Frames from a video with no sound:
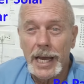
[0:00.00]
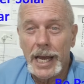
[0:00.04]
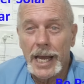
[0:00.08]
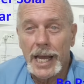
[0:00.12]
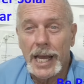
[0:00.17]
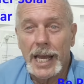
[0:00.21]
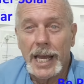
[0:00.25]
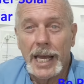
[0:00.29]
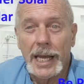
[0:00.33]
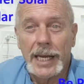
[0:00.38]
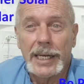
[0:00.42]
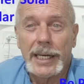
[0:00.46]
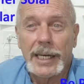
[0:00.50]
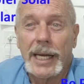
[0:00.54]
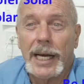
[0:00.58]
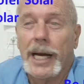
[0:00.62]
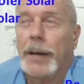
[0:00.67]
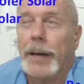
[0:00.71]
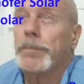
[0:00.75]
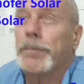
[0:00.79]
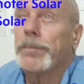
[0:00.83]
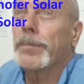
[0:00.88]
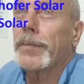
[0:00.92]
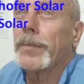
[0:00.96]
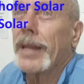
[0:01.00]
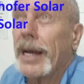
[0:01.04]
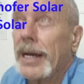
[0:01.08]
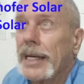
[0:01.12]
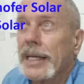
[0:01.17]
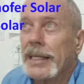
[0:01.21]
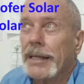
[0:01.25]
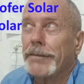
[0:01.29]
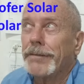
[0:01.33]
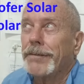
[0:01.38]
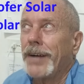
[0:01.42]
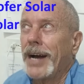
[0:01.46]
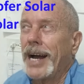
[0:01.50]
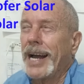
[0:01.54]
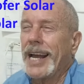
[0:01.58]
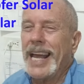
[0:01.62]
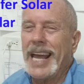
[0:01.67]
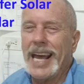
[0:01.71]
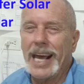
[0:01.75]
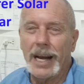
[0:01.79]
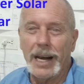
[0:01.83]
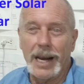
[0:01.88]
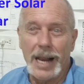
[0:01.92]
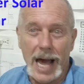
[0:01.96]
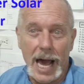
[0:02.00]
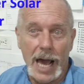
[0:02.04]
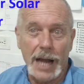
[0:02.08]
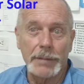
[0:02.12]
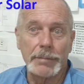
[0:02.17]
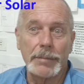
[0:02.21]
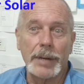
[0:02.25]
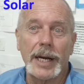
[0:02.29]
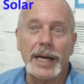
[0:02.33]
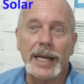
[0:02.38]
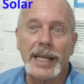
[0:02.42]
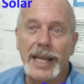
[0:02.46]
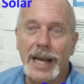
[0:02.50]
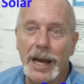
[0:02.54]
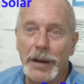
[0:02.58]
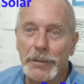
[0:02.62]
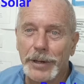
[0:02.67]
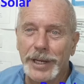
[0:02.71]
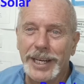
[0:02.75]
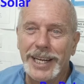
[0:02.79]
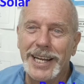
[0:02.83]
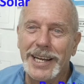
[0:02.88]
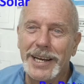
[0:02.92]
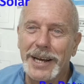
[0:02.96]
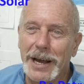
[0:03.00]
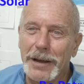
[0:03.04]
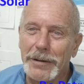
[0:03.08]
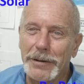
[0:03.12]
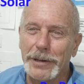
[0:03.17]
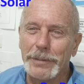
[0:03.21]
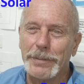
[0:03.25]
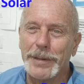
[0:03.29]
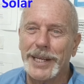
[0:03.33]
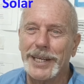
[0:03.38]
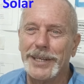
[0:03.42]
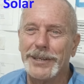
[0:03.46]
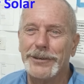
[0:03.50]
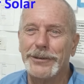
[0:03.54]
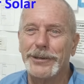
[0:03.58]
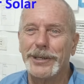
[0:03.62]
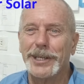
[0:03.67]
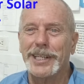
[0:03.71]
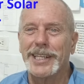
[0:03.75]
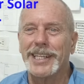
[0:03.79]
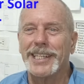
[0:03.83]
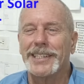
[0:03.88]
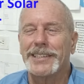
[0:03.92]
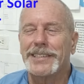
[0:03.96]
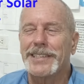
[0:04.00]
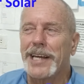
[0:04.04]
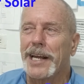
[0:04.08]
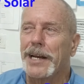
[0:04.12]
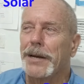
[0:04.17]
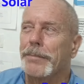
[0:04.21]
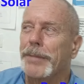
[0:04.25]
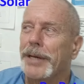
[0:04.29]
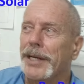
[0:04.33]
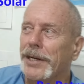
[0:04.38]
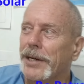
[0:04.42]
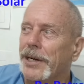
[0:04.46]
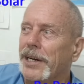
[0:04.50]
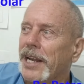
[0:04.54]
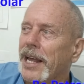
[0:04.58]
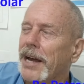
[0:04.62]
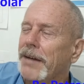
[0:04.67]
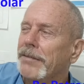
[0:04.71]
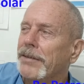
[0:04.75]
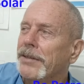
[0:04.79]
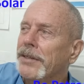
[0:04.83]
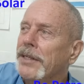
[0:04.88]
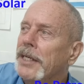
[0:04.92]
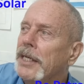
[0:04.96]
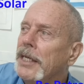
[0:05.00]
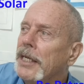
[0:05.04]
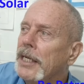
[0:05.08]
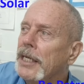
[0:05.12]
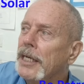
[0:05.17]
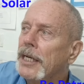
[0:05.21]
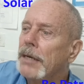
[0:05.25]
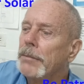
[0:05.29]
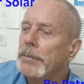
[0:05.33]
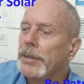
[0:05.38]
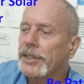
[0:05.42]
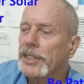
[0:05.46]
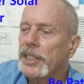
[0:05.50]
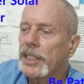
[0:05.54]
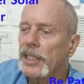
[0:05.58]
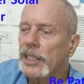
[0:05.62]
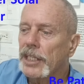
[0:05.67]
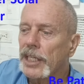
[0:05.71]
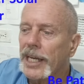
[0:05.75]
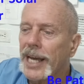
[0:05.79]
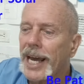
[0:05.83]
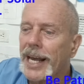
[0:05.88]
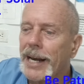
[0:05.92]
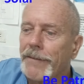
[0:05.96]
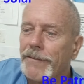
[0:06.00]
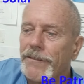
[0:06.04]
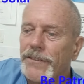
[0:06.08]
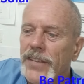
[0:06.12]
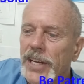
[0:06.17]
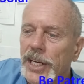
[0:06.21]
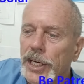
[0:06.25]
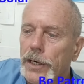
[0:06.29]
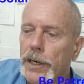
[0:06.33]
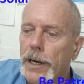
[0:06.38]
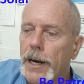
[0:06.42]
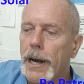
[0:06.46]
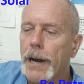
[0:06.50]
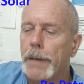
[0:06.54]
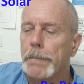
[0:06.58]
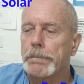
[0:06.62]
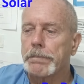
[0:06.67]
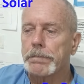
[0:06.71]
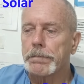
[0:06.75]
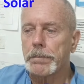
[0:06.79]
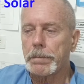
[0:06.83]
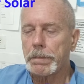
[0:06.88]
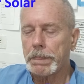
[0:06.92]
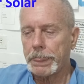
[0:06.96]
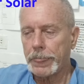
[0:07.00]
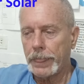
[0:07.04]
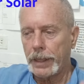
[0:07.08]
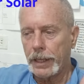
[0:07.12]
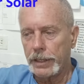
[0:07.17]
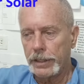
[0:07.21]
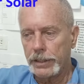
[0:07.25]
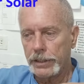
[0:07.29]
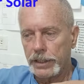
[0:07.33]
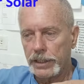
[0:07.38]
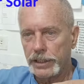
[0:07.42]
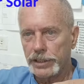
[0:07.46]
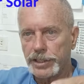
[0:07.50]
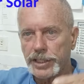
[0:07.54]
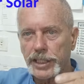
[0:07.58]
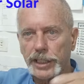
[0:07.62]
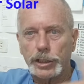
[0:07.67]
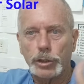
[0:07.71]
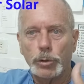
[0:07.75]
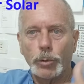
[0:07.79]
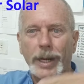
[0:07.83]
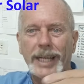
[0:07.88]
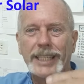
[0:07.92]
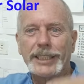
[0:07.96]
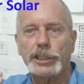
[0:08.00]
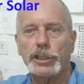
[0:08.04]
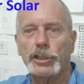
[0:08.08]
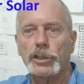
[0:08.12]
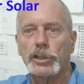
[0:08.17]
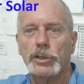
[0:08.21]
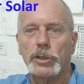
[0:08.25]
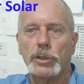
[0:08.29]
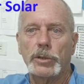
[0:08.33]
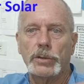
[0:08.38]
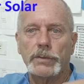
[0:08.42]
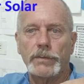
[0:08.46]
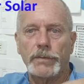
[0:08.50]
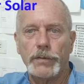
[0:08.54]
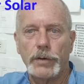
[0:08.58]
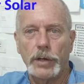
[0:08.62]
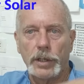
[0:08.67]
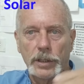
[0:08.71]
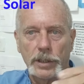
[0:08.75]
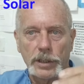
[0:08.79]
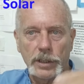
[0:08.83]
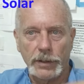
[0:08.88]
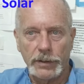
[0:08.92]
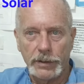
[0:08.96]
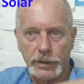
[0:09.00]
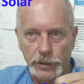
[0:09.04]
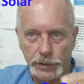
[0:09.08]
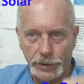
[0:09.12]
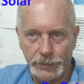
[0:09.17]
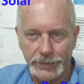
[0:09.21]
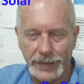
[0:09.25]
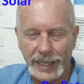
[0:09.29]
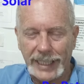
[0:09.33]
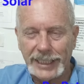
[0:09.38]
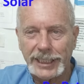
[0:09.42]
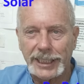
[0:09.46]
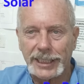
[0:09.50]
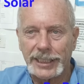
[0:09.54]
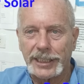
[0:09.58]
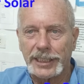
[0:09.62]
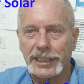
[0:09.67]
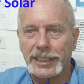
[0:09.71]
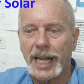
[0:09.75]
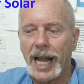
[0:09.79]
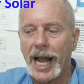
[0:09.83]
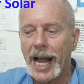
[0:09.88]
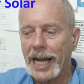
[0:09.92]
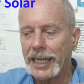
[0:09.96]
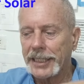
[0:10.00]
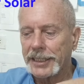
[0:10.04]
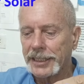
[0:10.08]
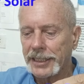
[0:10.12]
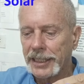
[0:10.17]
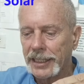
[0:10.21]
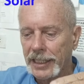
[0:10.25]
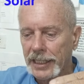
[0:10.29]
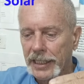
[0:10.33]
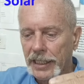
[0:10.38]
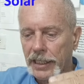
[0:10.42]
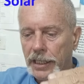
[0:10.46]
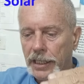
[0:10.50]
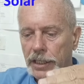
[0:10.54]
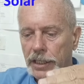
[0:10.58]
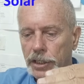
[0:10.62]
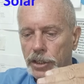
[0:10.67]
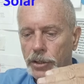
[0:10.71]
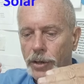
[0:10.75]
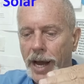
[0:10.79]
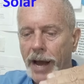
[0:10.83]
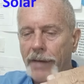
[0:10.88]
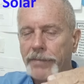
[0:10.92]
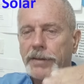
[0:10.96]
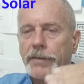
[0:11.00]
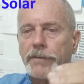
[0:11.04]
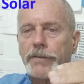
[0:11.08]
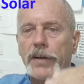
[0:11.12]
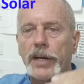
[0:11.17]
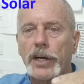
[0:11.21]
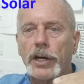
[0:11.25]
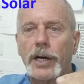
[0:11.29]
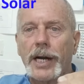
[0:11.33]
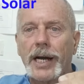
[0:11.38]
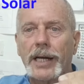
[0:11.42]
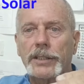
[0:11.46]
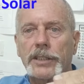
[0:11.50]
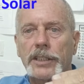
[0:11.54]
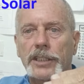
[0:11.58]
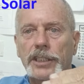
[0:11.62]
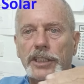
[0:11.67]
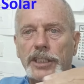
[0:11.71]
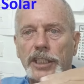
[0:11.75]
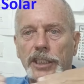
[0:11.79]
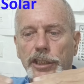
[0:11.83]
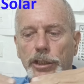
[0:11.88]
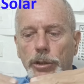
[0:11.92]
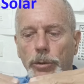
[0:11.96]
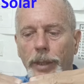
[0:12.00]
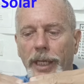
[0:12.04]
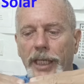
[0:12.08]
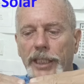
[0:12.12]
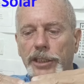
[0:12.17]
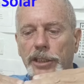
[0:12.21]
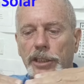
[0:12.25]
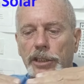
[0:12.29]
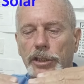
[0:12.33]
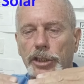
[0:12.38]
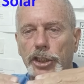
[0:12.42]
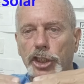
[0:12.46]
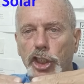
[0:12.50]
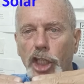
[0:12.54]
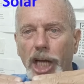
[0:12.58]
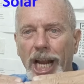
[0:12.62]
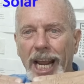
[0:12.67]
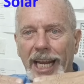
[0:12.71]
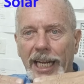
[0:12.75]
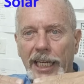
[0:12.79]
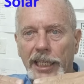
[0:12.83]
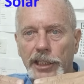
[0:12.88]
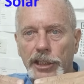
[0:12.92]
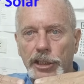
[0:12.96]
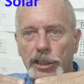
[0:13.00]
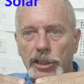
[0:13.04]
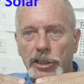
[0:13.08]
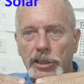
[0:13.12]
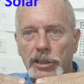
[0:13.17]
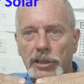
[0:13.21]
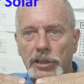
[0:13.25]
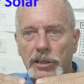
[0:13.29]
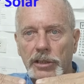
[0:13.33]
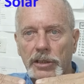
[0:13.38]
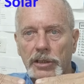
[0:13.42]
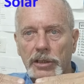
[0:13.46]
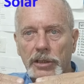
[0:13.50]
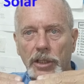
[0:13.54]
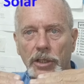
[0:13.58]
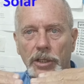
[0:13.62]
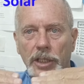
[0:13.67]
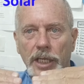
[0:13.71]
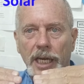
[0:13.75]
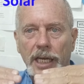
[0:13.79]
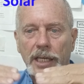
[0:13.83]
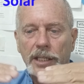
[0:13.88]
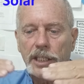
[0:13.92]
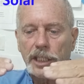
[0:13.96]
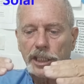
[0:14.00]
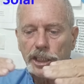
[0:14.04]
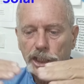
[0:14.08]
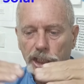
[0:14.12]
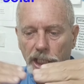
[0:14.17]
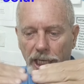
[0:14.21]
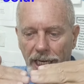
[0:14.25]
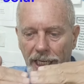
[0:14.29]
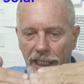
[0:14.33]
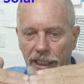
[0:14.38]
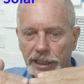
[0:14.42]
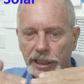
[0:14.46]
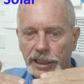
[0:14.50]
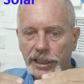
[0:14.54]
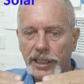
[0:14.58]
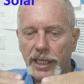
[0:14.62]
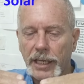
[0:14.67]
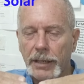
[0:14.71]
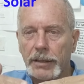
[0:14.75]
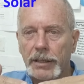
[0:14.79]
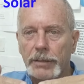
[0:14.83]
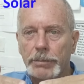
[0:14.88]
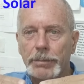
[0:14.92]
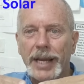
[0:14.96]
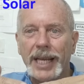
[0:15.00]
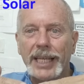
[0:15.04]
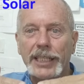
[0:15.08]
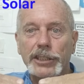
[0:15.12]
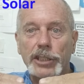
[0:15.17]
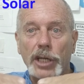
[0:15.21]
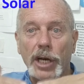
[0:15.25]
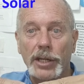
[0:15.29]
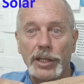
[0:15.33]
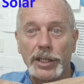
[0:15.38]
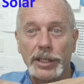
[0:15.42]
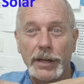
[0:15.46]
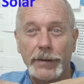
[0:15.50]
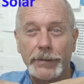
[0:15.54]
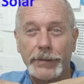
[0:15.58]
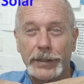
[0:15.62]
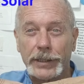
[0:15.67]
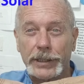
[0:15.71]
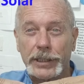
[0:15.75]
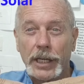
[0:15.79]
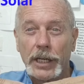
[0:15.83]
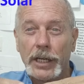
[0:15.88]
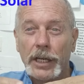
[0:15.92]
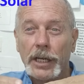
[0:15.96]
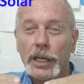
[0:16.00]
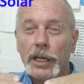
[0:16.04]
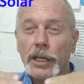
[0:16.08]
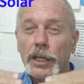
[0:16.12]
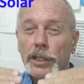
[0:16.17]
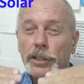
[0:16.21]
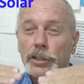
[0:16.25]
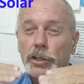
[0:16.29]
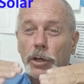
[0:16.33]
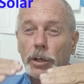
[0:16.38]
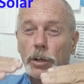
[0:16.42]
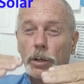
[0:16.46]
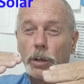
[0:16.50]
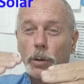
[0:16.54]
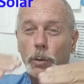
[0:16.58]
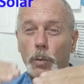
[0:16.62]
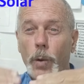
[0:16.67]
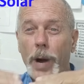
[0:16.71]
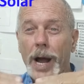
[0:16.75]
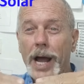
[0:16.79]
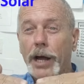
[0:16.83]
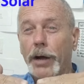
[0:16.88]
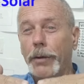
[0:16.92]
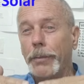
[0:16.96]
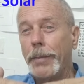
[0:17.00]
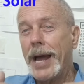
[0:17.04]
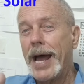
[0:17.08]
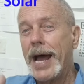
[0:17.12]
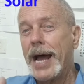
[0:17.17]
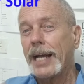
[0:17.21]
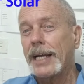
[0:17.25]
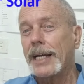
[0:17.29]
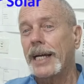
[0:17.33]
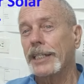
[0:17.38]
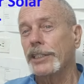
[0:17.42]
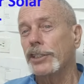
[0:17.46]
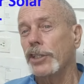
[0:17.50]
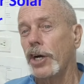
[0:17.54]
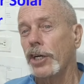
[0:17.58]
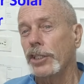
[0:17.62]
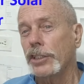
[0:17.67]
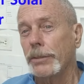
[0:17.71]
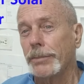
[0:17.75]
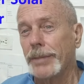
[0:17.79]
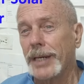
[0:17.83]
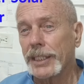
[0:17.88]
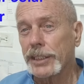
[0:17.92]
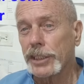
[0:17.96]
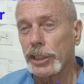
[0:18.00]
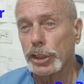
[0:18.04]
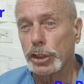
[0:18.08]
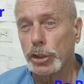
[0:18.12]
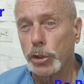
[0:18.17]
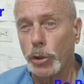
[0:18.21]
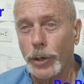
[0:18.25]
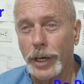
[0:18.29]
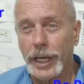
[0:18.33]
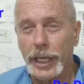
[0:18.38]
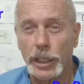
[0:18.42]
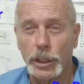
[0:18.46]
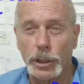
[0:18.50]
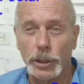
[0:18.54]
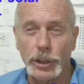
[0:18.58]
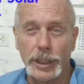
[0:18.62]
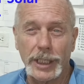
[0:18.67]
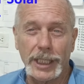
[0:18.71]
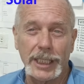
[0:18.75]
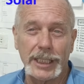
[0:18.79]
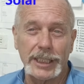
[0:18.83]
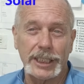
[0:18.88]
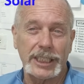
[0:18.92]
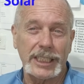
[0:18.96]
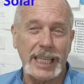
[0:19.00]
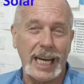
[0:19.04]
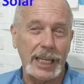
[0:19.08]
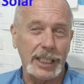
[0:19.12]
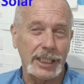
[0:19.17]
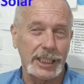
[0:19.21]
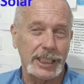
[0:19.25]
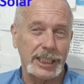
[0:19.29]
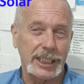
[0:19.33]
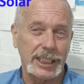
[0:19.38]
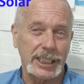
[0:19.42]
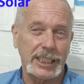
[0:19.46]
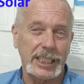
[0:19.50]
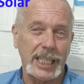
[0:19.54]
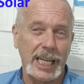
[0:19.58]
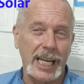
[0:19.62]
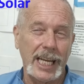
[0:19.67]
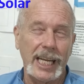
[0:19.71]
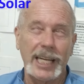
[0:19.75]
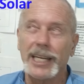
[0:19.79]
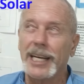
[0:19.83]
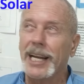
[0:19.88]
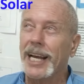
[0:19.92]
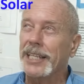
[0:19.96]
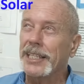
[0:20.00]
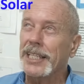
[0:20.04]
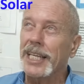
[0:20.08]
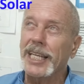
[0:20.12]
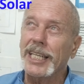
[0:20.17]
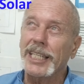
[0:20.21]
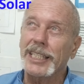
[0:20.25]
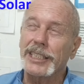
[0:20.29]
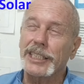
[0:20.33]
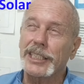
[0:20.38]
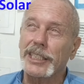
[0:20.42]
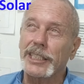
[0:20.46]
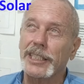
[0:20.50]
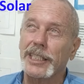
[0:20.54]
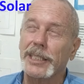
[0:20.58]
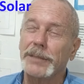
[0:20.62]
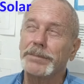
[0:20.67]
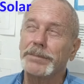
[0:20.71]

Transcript: And if I had a lot of money, I would be doing this on a bigger level. But you got to figure out the situational, to invest in stocks, you have to figure out the situational change, okay, the change that makes all the difference. So a while back, I talked about the Toyota solid state. I think it's